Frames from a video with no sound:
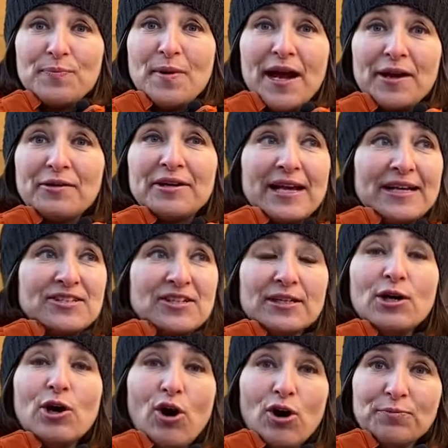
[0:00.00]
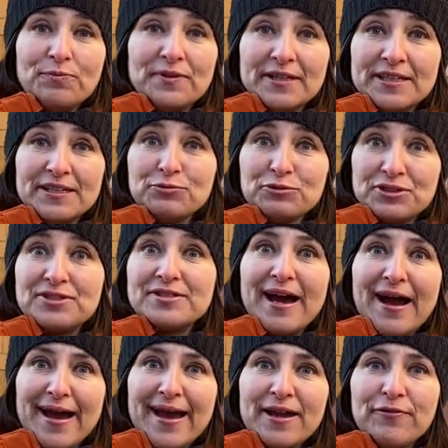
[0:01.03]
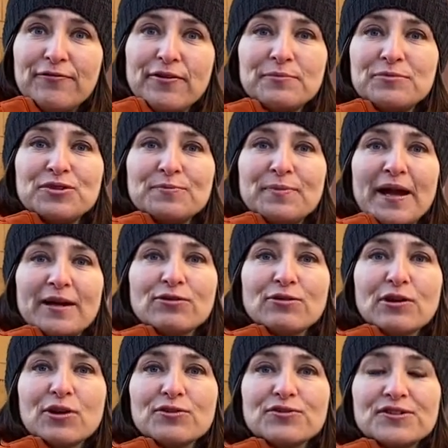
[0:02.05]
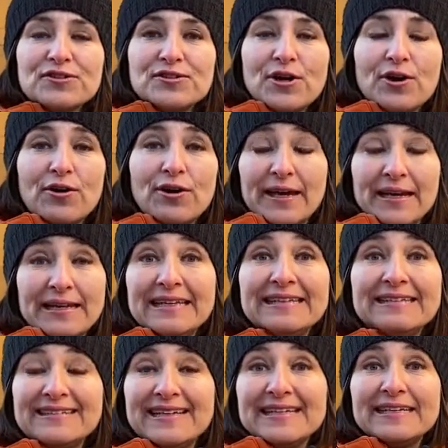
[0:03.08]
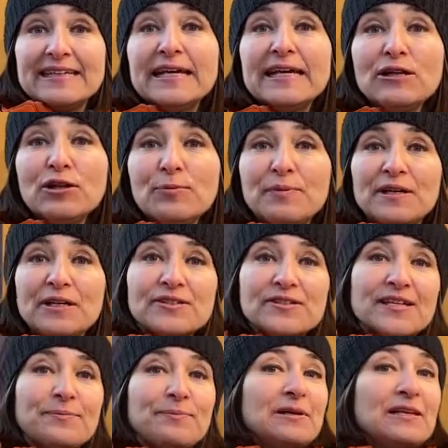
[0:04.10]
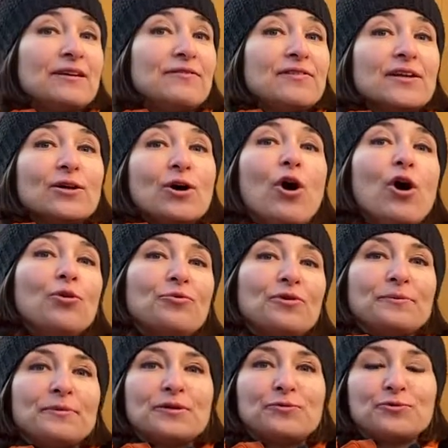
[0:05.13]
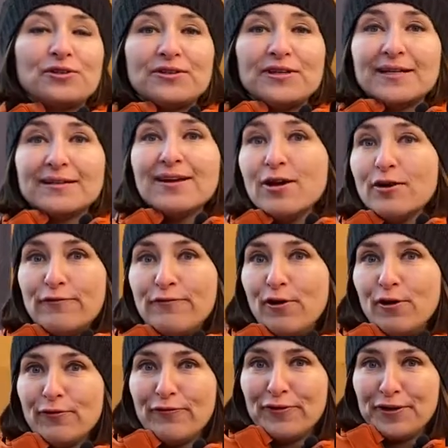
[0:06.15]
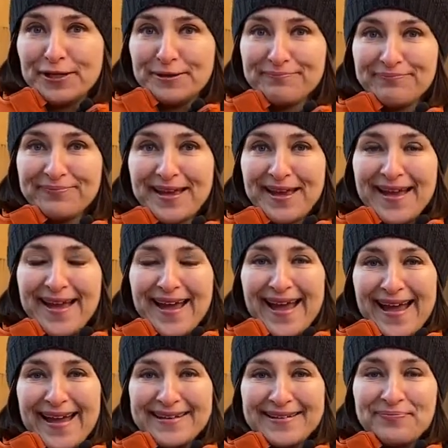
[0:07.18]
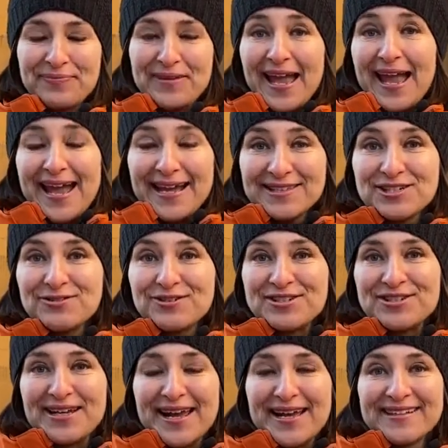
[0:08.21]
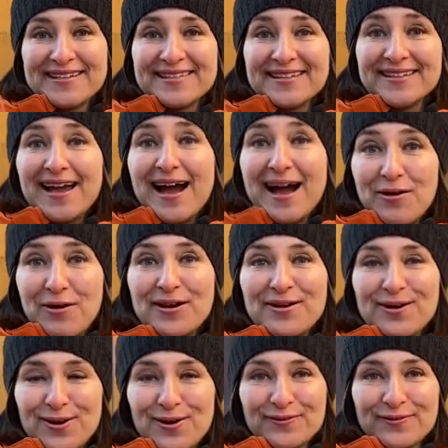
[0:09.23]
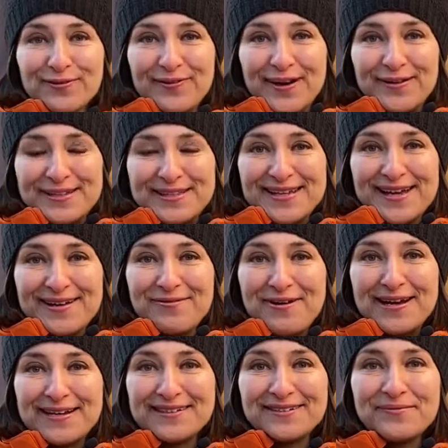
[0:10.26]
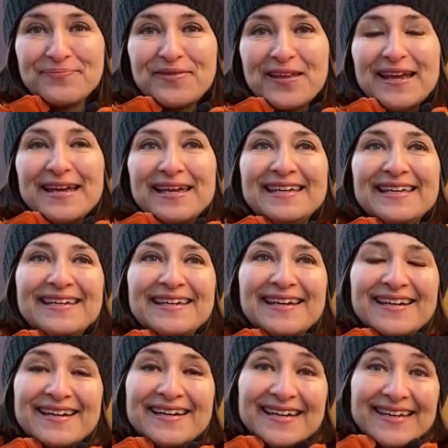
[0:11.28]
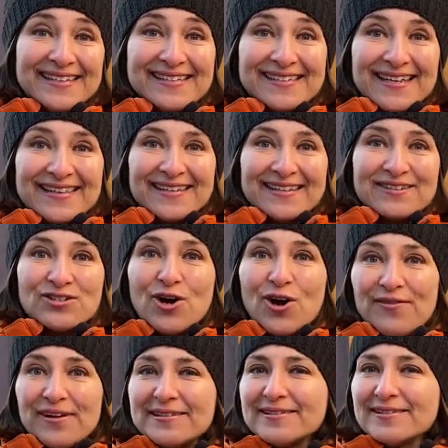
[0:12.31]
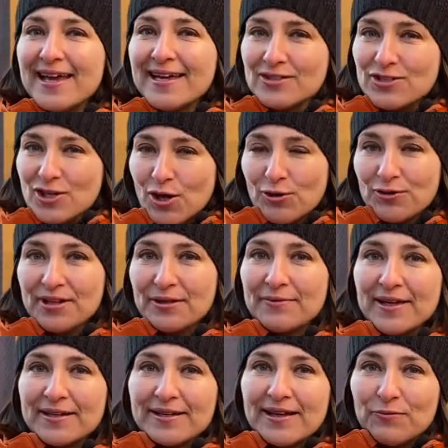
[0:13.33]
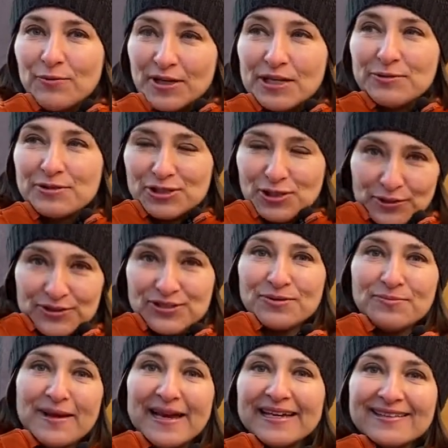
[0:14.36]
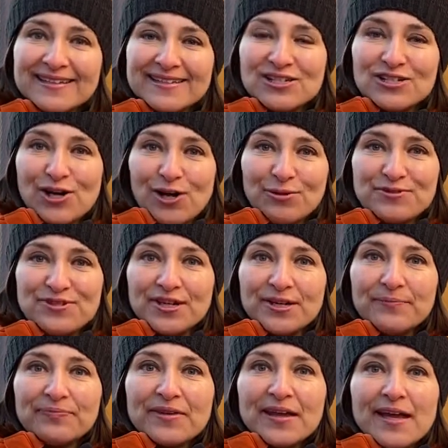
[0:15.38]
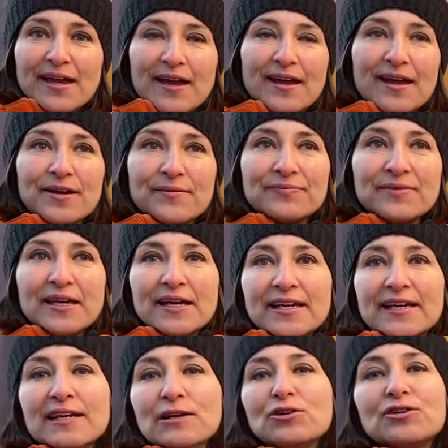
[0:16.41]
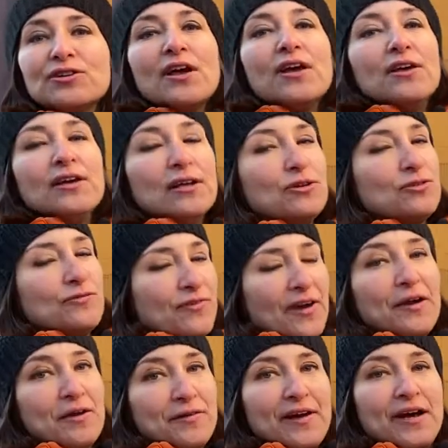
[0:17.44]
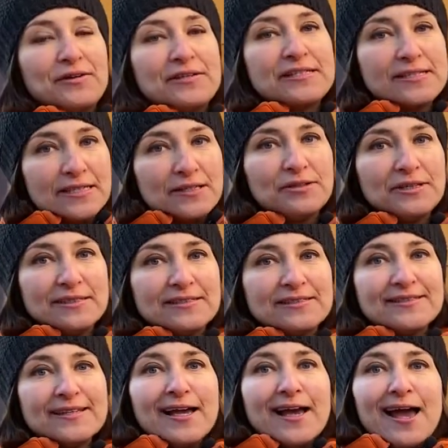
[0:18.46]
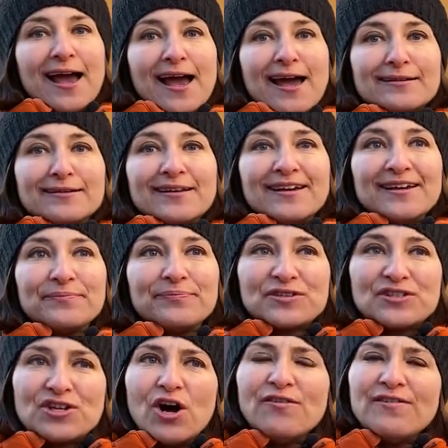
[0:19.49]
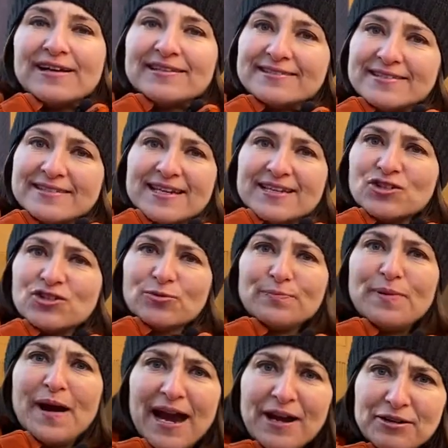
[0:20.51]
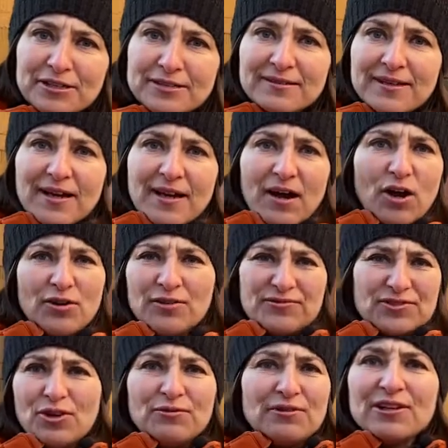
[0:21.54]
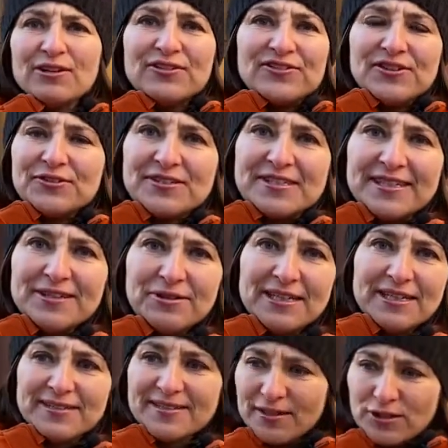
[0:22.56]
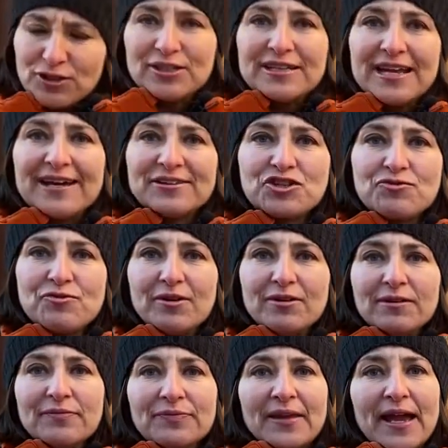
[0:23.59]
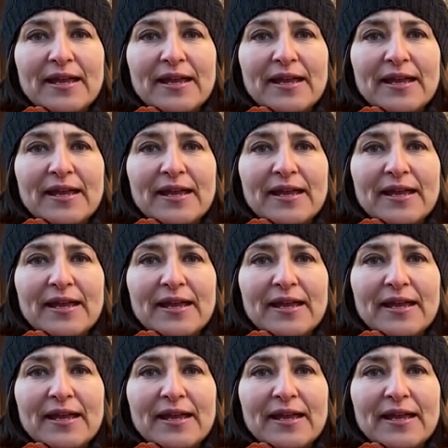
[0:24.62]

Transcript: Byron actually hoped that he would die from tuberculosis or at least get ill, because he believed that all women would then fall for him. And Hans Christian Andersen, our own fairy tale writer, he said that Thorvaldsen had told him that when he was going to make this sculpture, he looked very, very serious. And Thorvaldsen said to Byron, "Oh, don't look so serious, look natural."